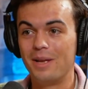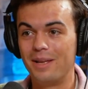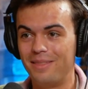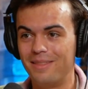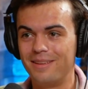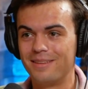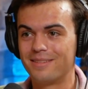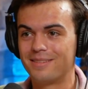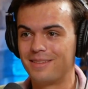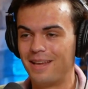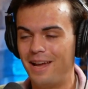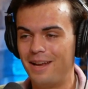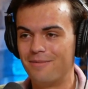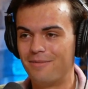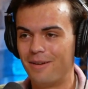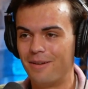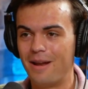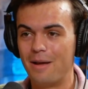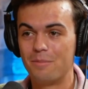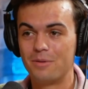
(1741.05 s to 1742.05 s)
In this
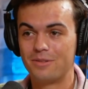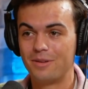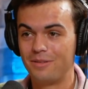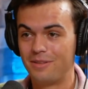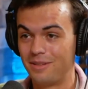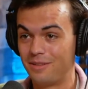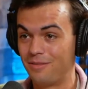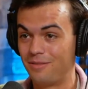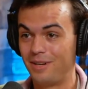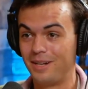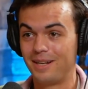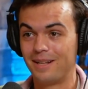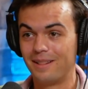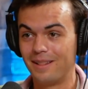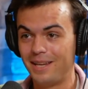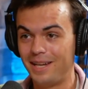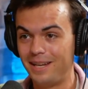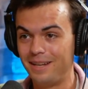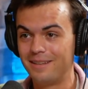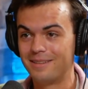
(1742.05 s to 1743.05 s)
Seinfeld episode, that's a very
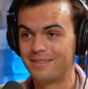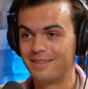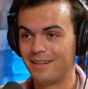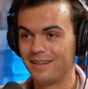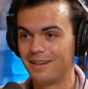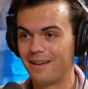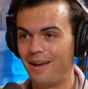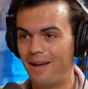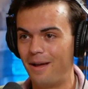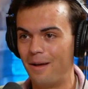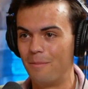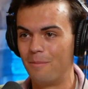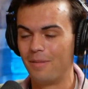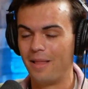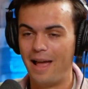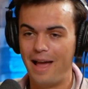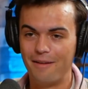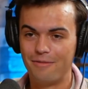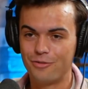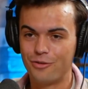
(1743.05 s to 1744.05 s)
clean sitcom,
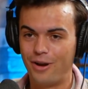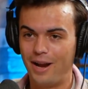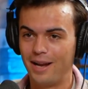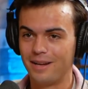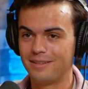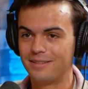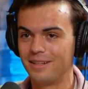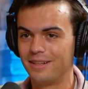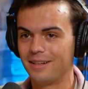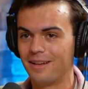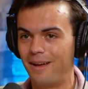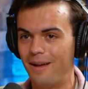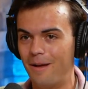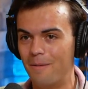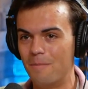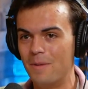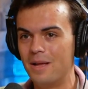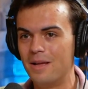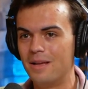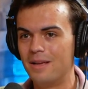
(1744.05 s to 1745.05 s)
laugh track
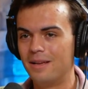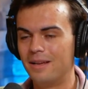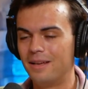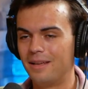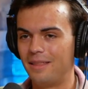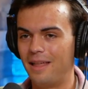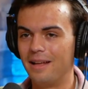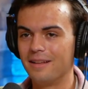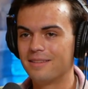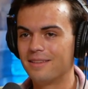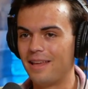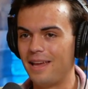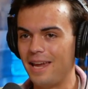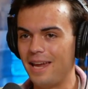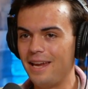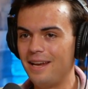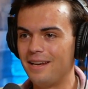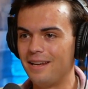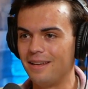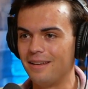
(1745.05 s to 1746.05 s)
sitcom. That's the
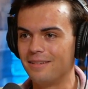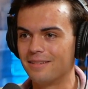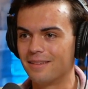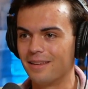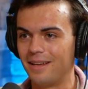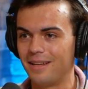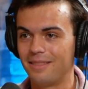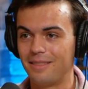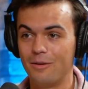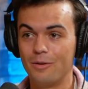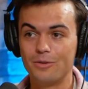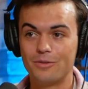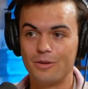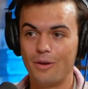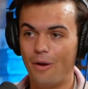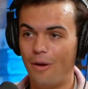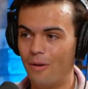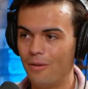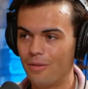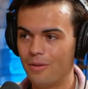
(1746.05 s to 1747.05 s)
80s. Like those,
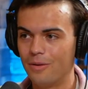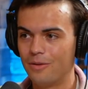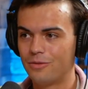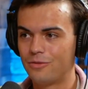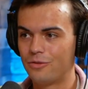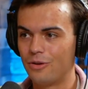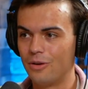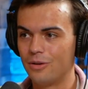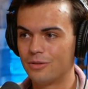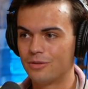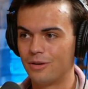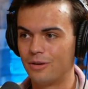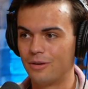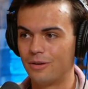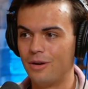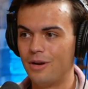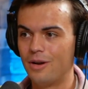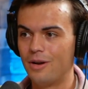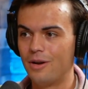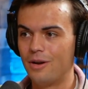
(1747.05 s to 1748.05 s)
all those jokes
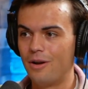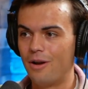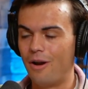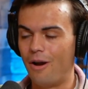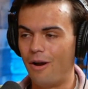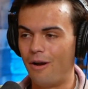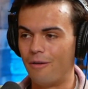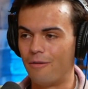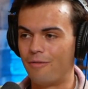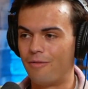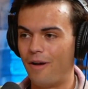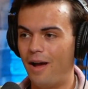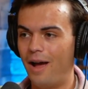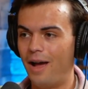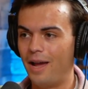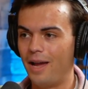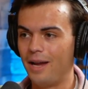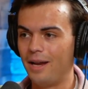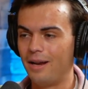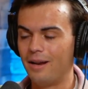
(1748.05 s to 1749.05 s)
are are
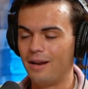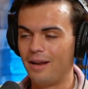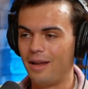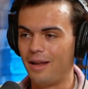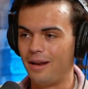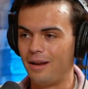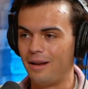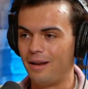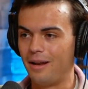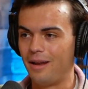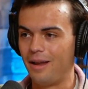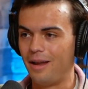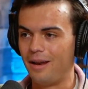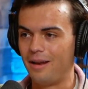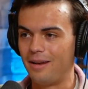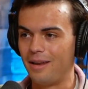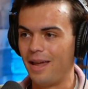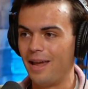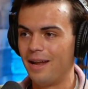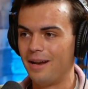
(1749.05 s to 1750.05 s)
fine and
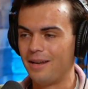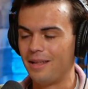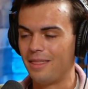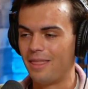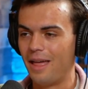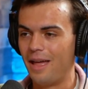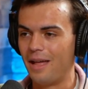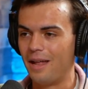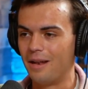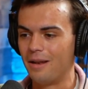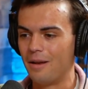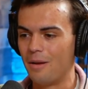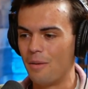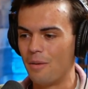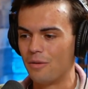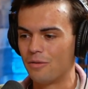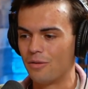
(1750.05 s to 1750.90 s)
and dandy then.